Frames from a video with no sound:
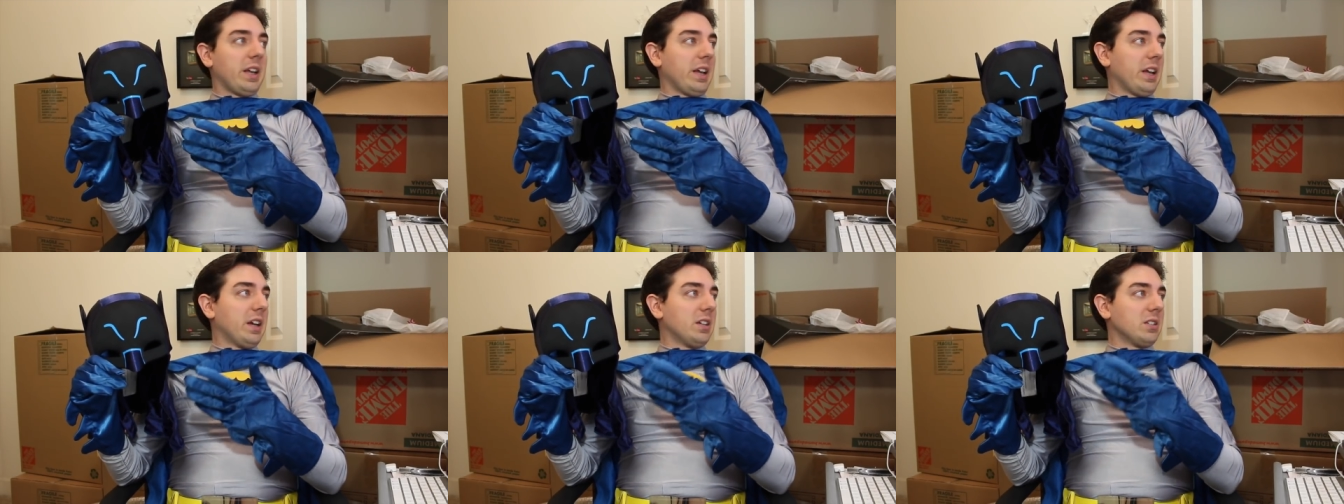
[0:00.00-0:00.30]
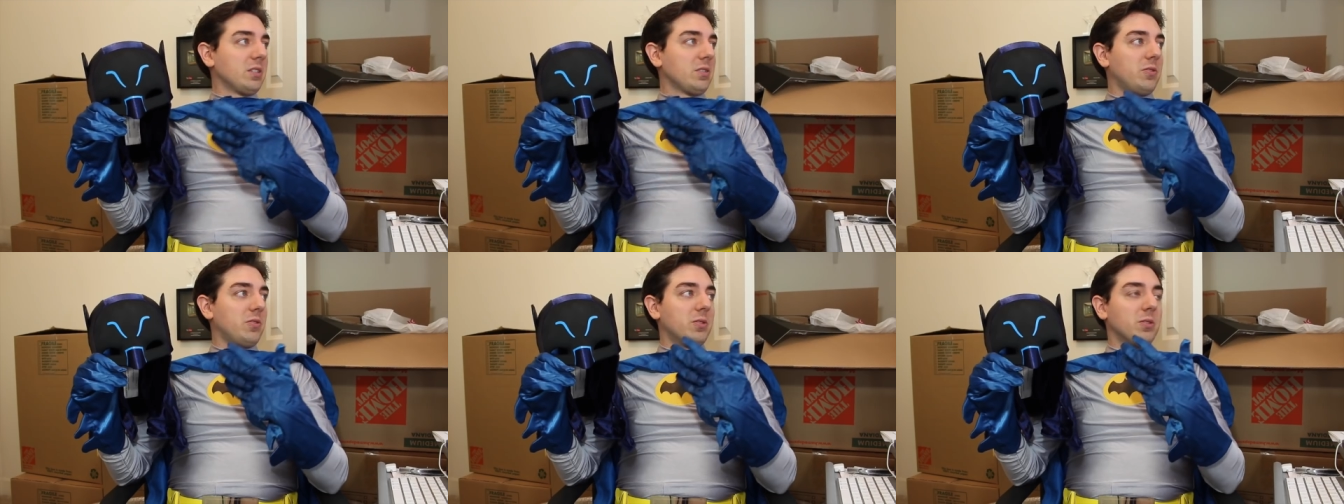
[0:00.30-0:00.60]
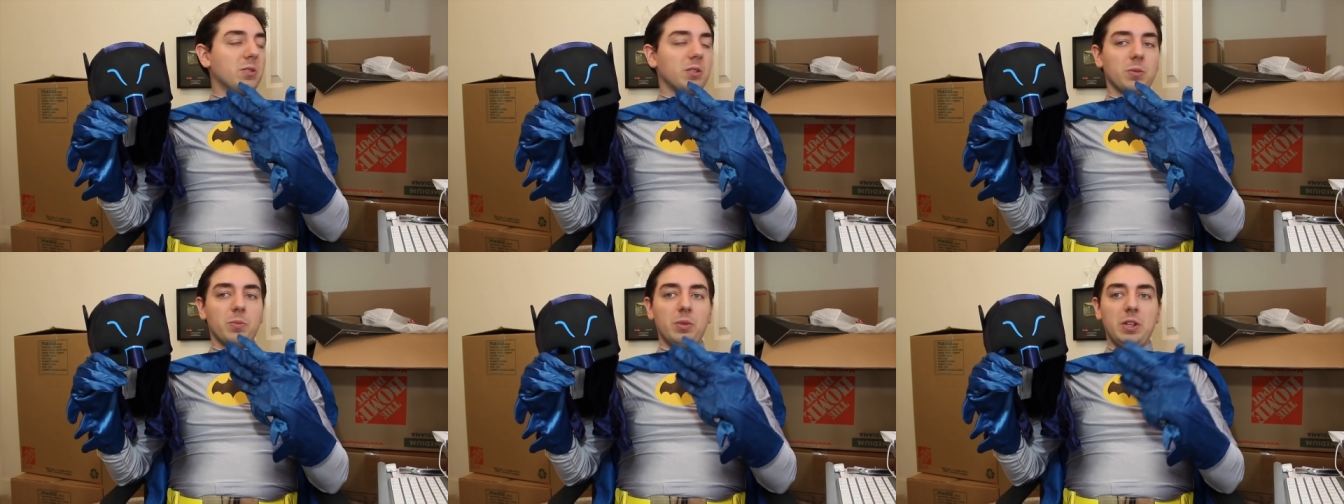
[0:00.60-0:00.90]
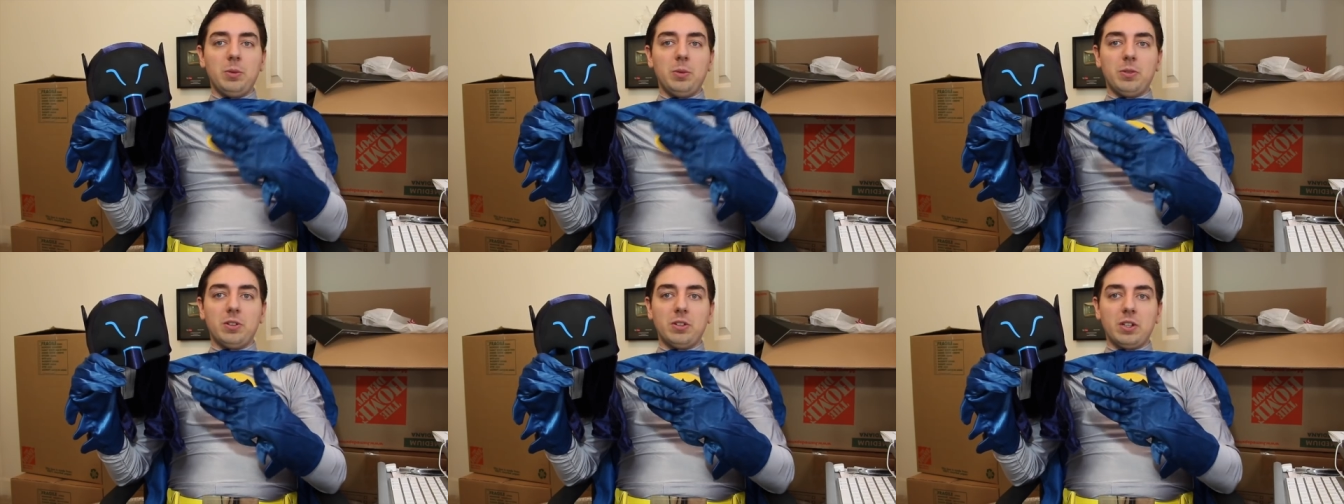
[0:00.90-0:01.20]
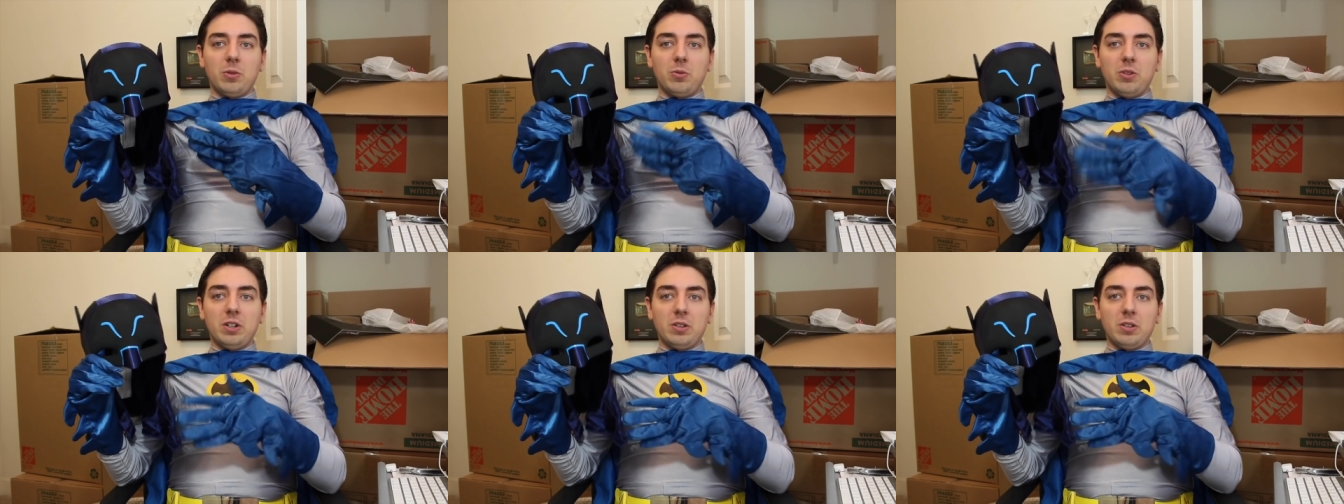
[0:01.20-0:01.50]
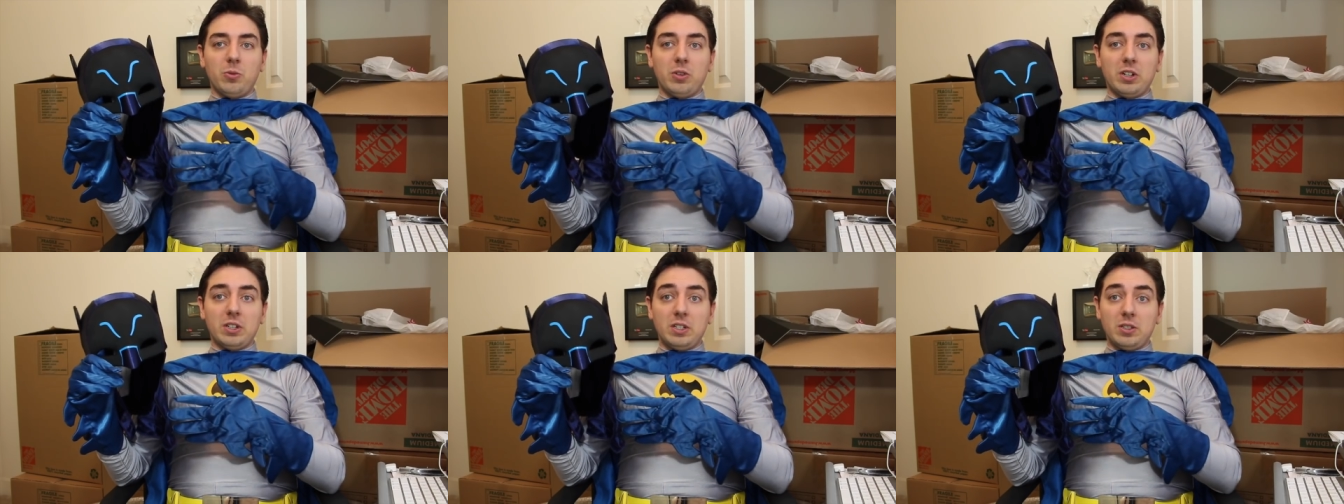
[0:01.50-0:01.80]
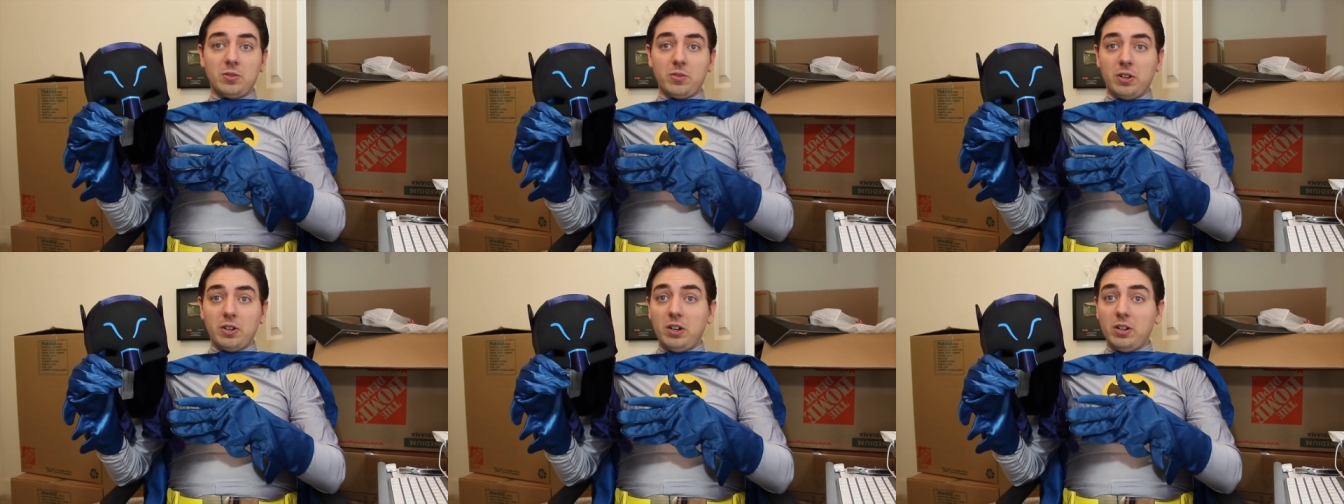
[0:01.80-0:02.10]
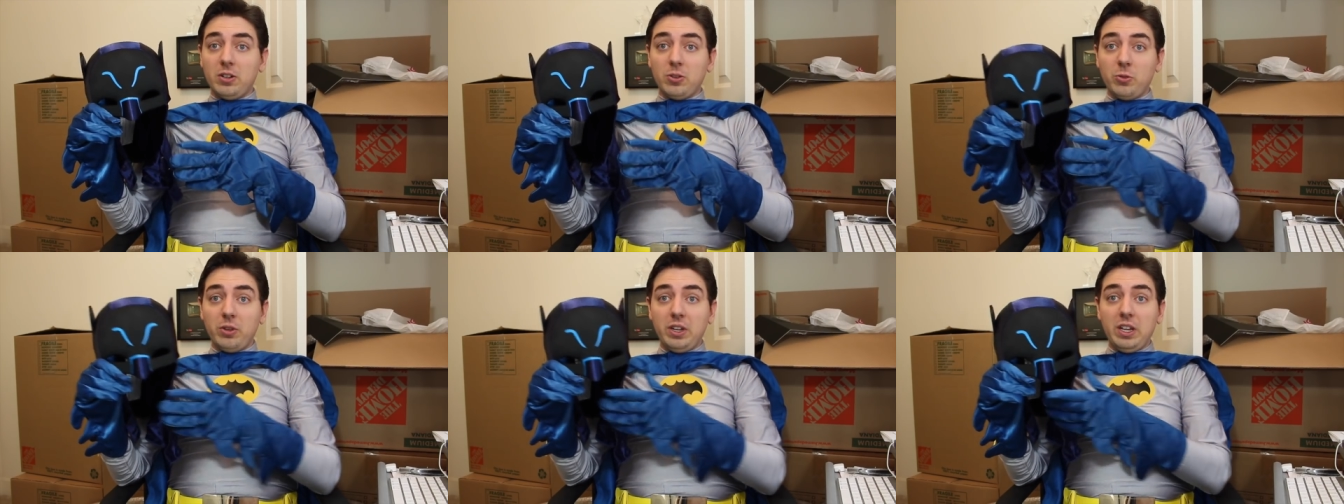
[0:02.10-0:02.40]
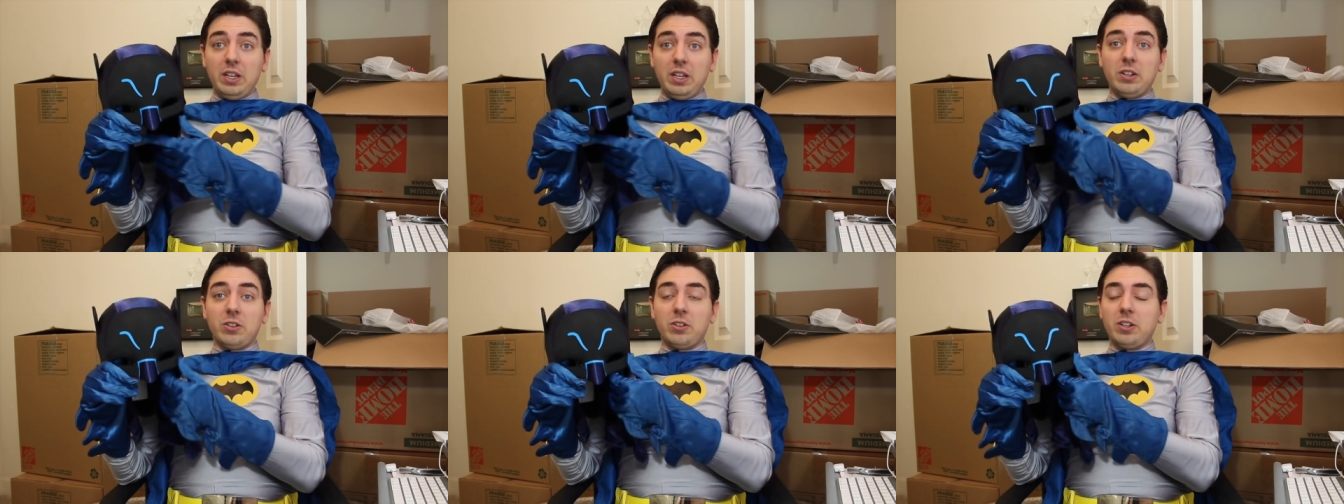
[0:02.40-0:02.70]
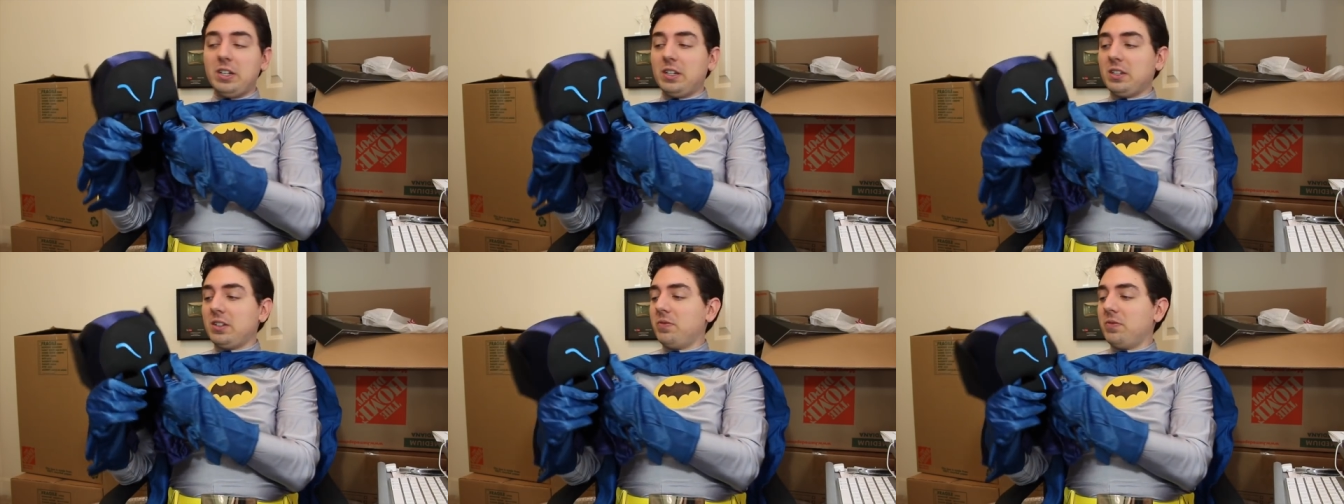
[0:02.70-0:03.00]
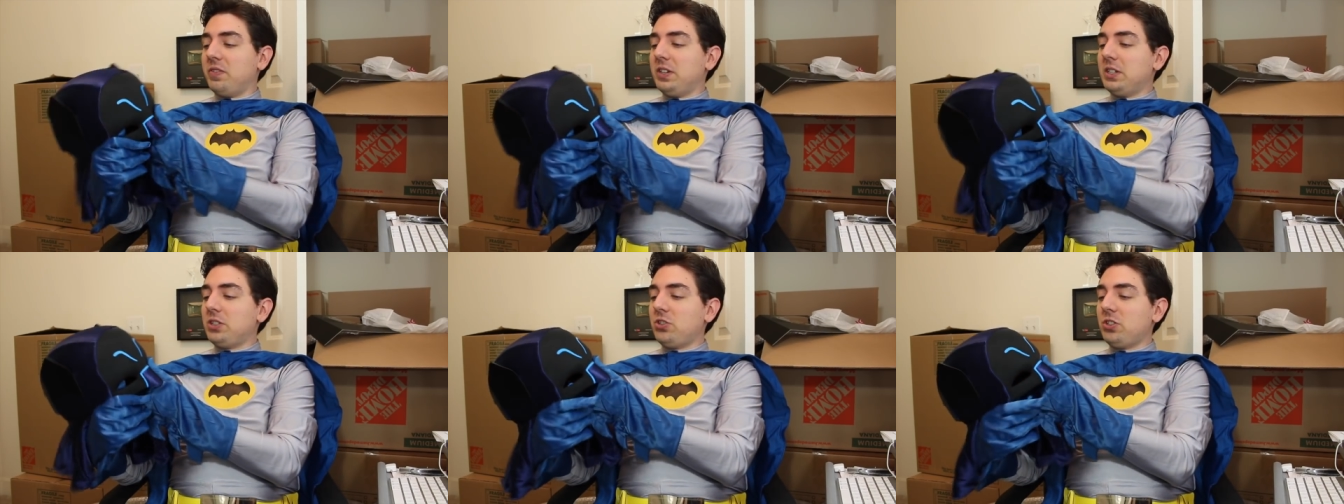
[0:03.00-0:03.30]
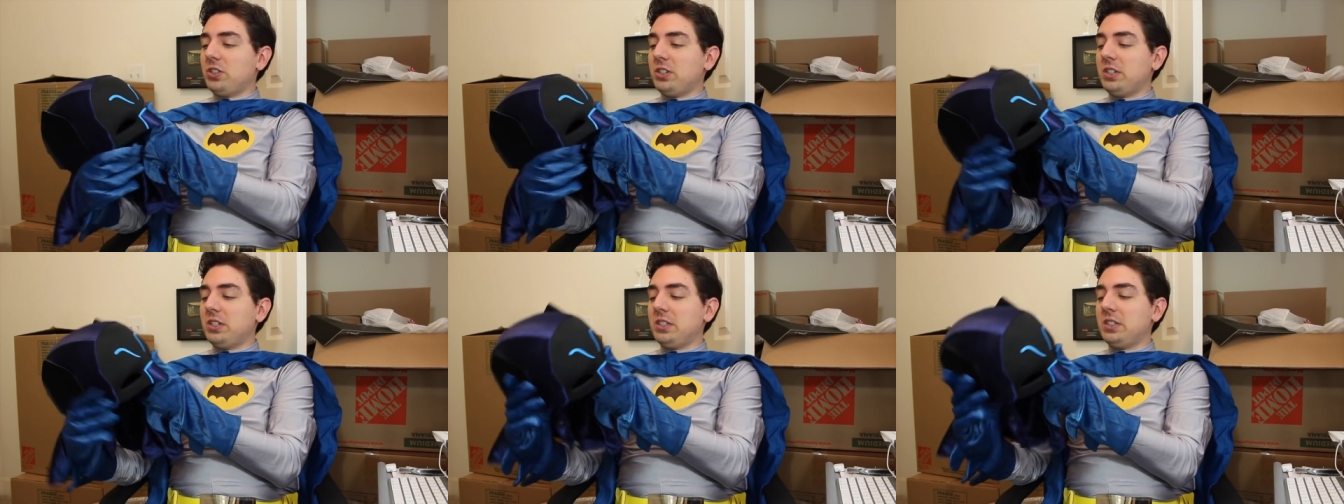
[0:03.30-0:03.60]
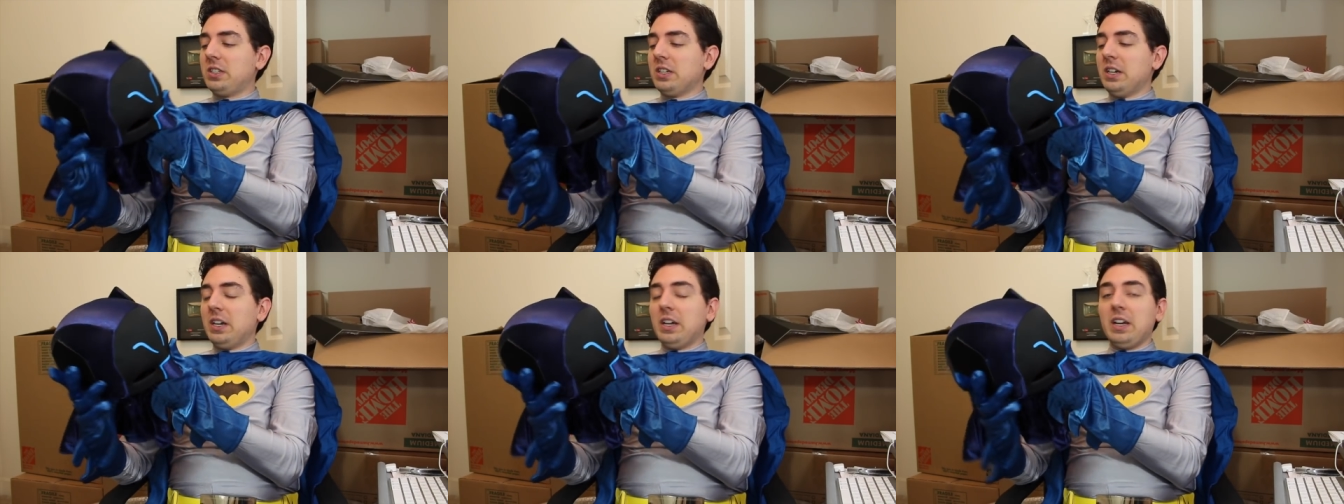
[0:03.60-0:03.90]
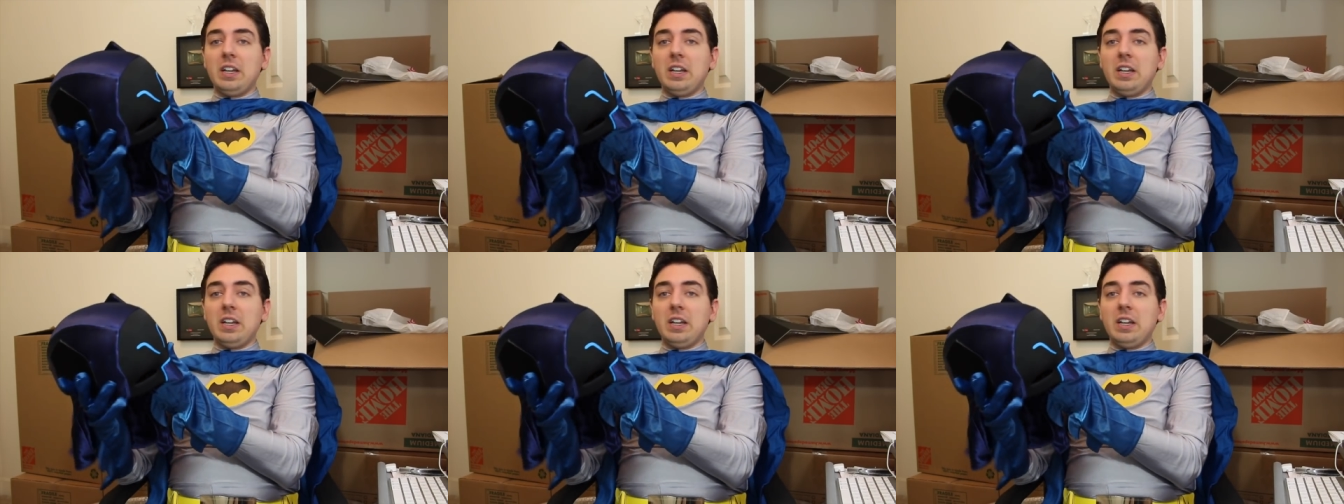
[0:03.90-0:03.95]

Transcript: as for people that want to wear this for Halloween or at conventions.